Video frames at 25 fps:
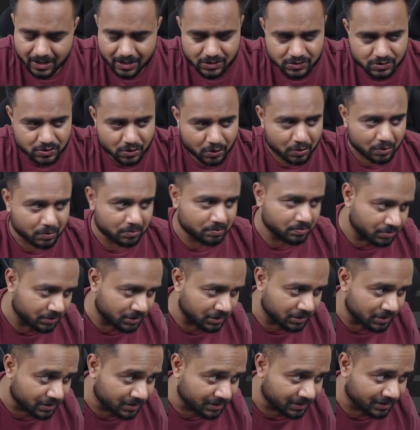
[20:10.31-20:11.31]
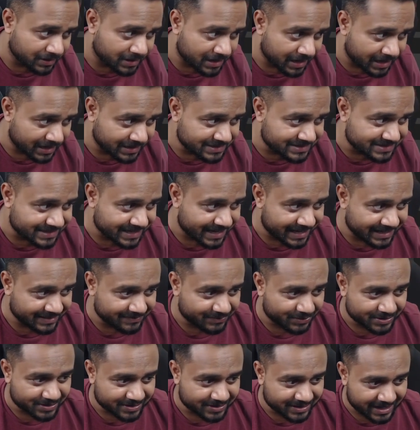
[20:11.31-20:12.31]
So here guys, I
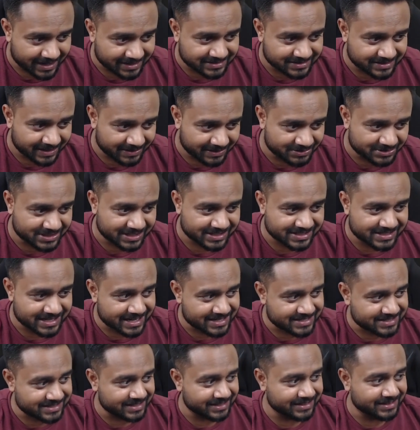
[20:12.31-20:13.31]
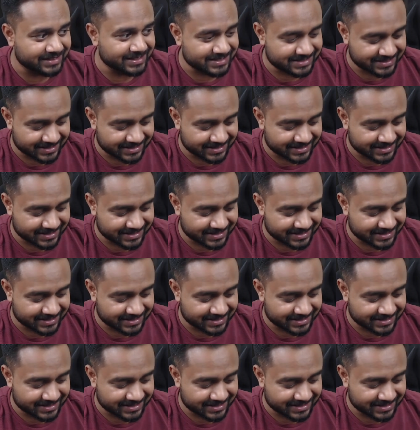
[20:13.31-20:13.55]
was just asking this